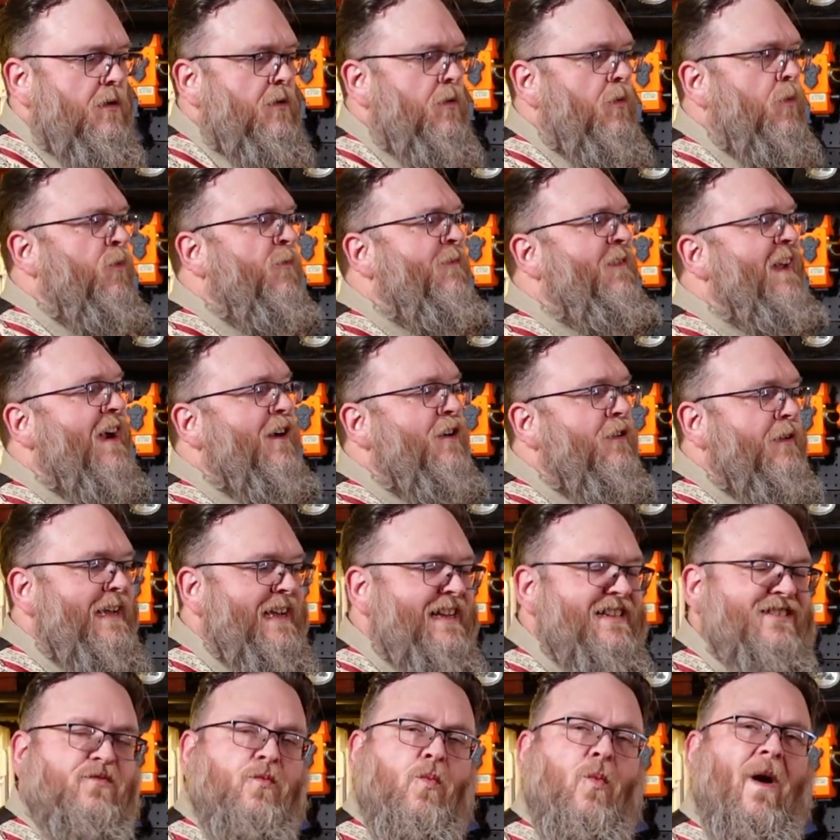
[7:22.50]

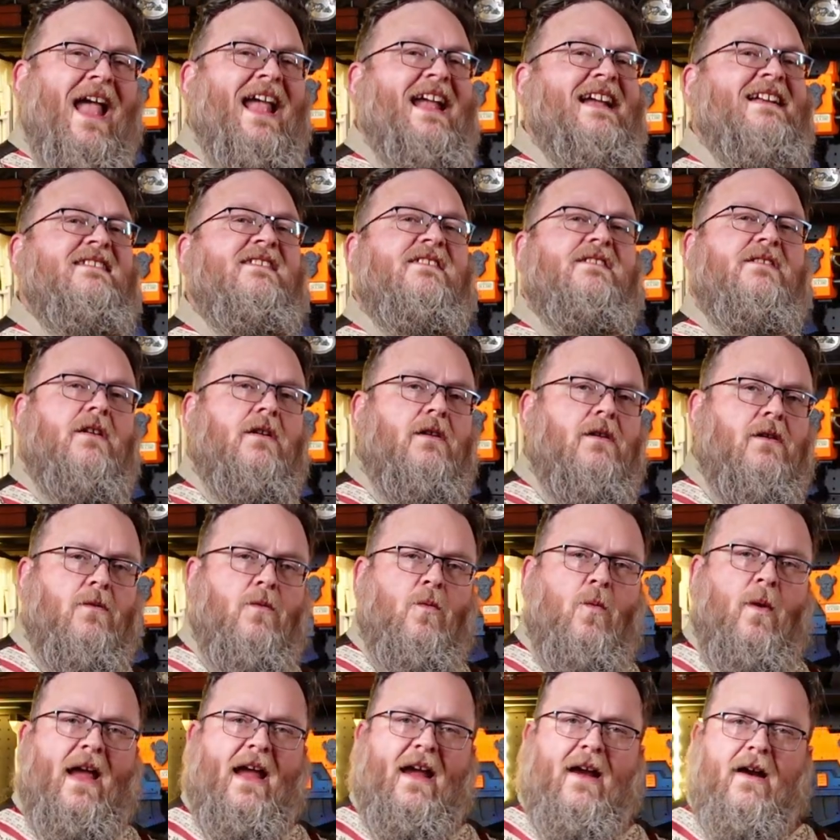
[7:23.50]
various ways
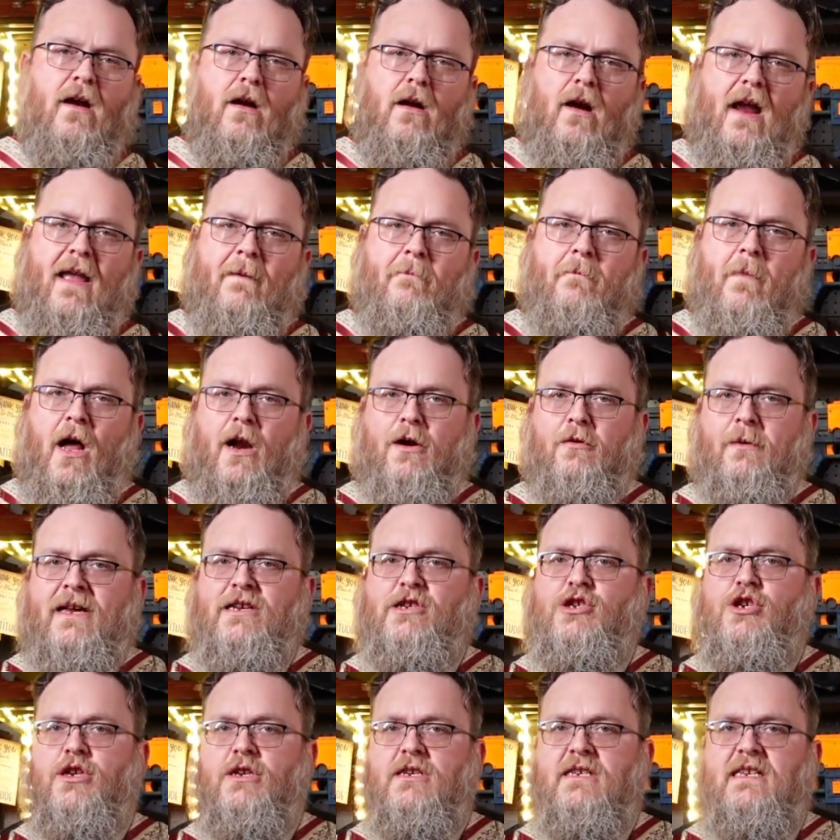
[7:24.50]
where a
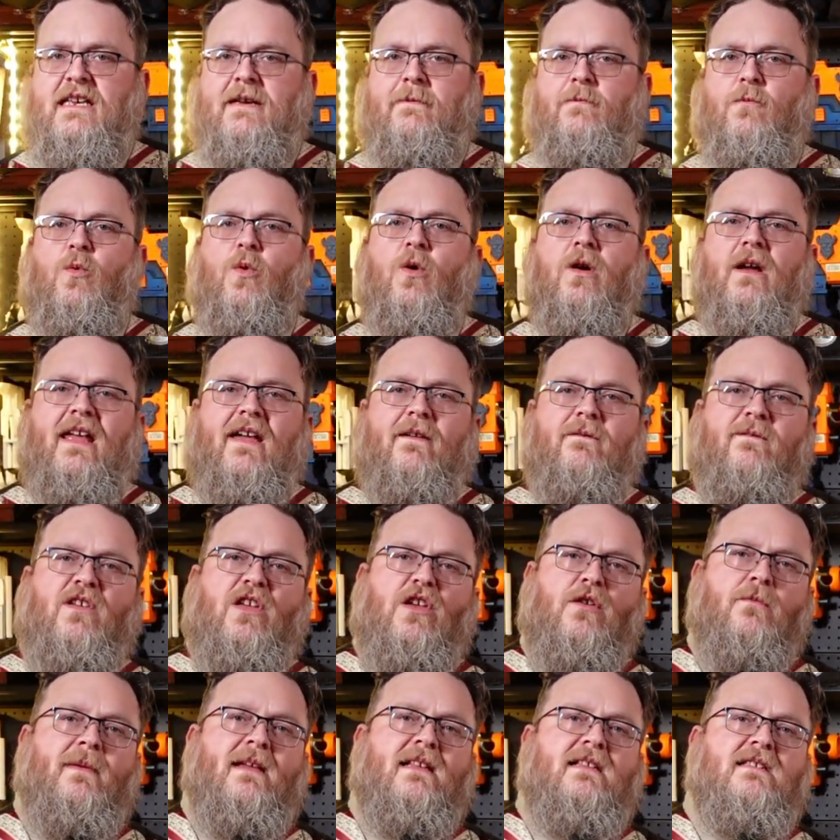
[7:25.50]
moderation team will give
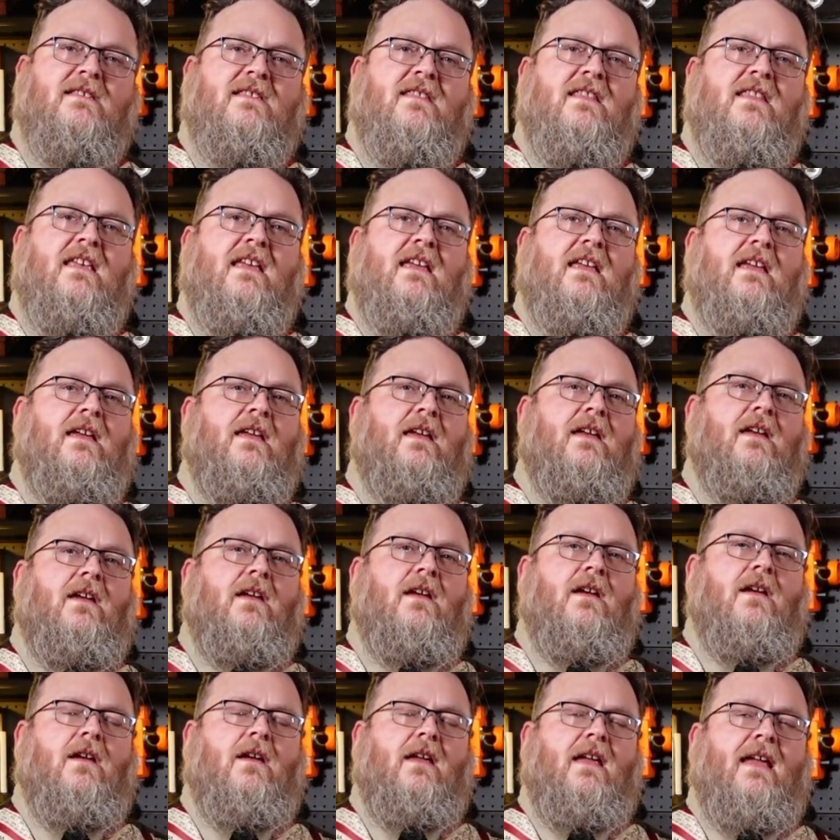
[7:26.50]
humans the
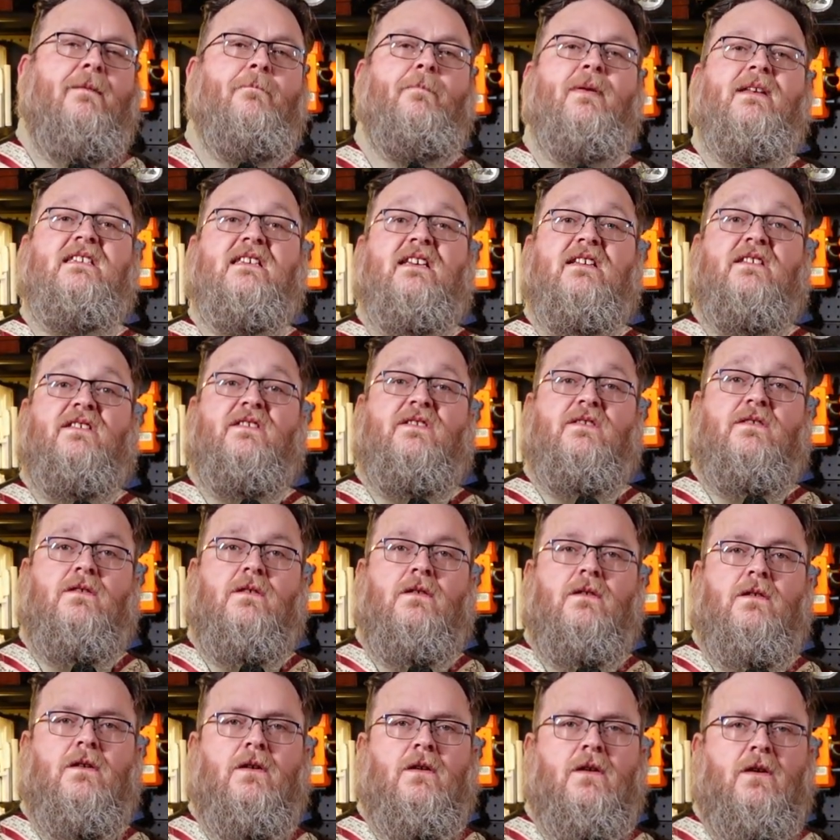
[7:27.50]
impetus
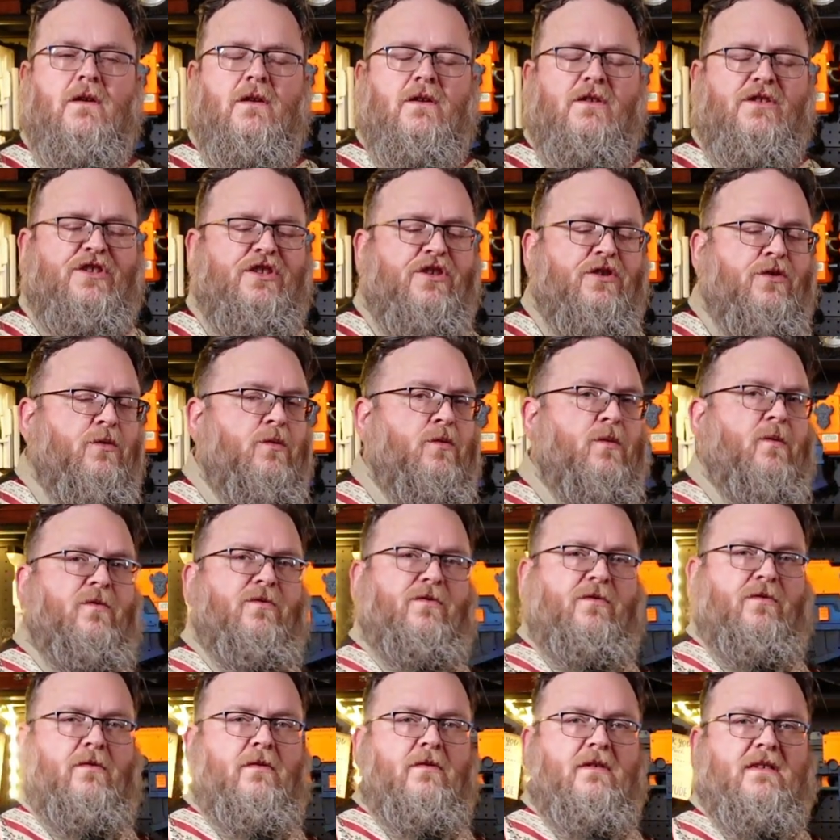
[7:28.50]
to
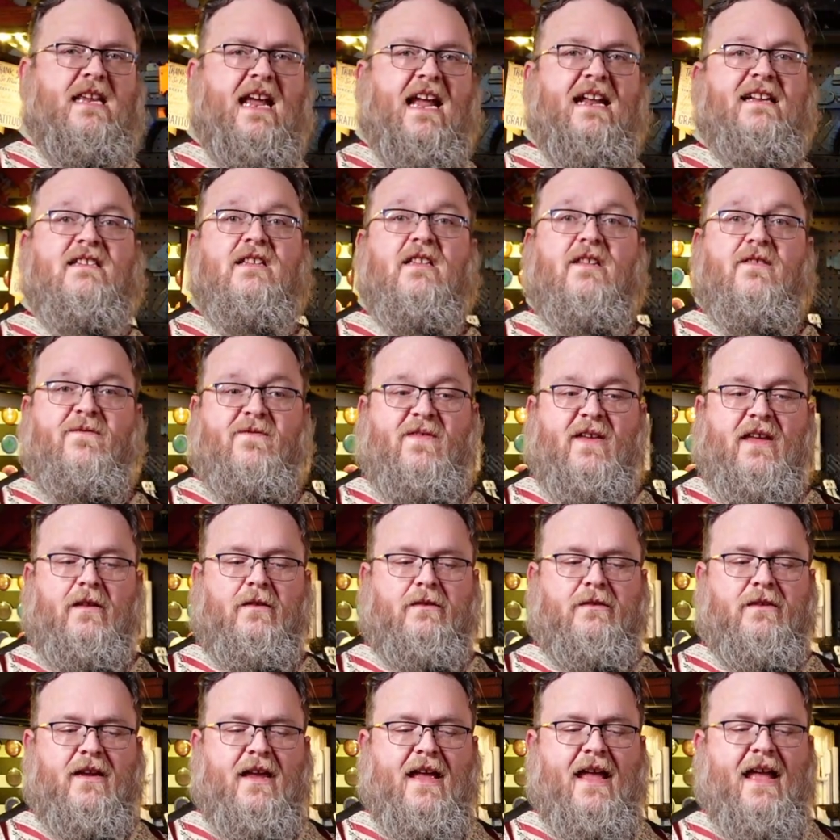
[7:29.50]
take to the
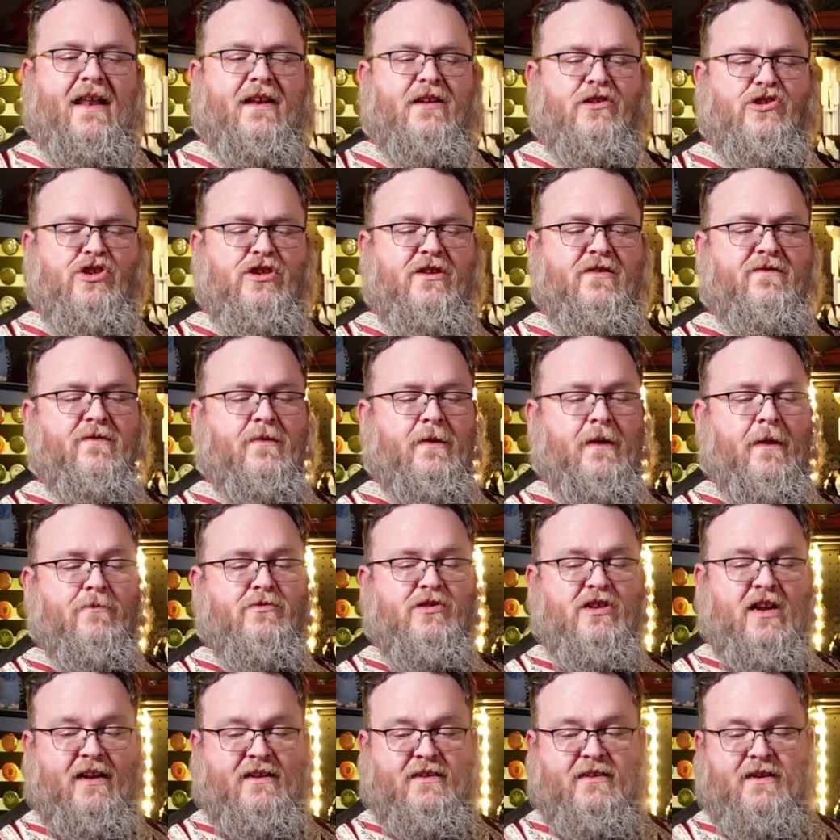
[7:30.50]
field and achieve the
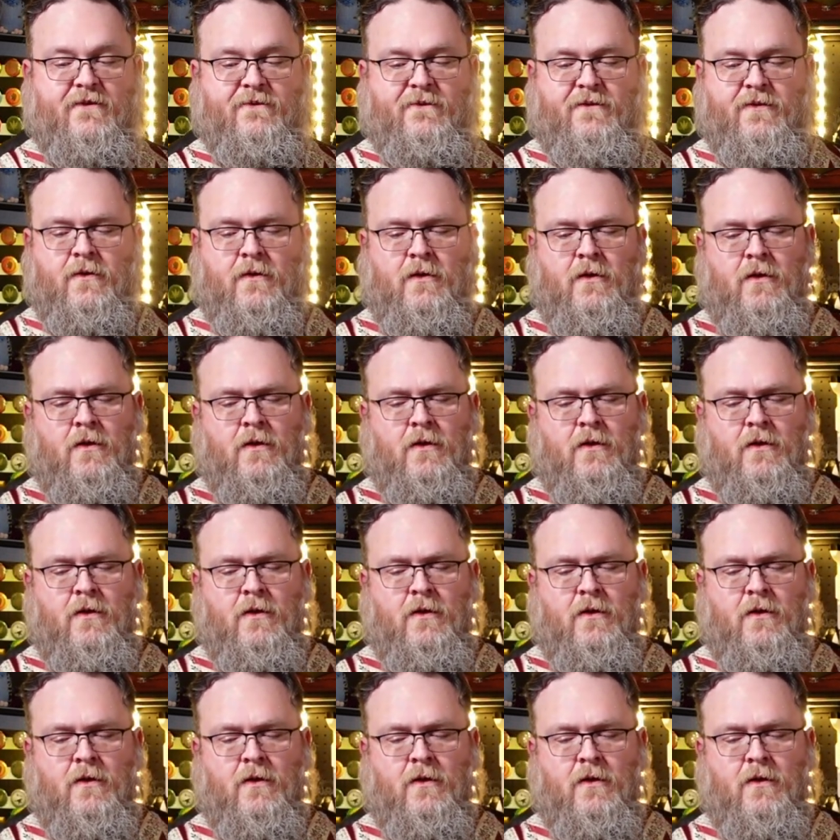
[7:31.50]
objective.